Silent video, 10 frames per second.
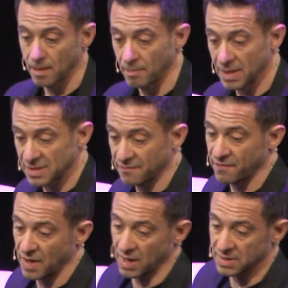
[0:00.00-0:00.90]
based in
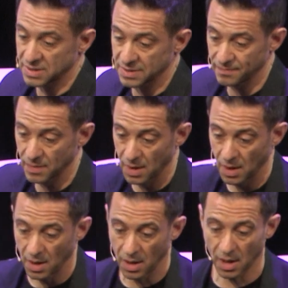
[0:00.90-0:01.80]
France,
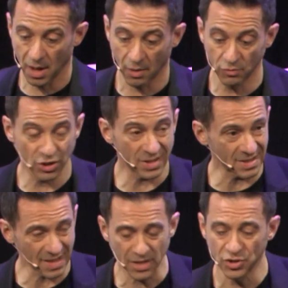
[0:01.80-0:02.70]
which is
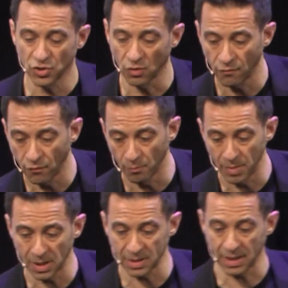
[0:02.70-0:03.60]
essential for
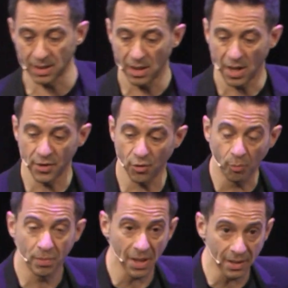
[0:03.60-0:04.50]
building a
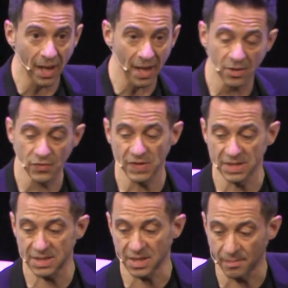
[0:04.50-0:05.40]
European
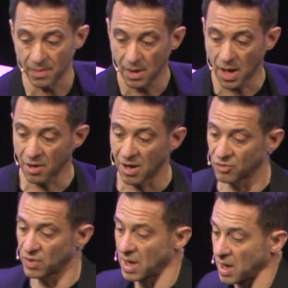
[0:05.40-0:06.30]
ecosystem
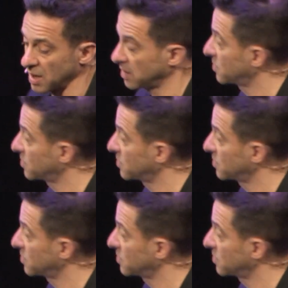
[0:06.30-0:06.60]
around AI